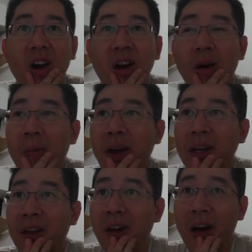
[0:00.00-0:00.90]
oh my
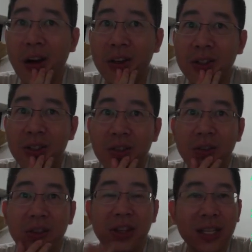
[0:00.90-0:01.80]
gosh,
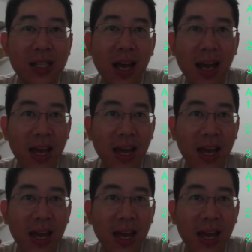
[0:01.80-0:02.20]
this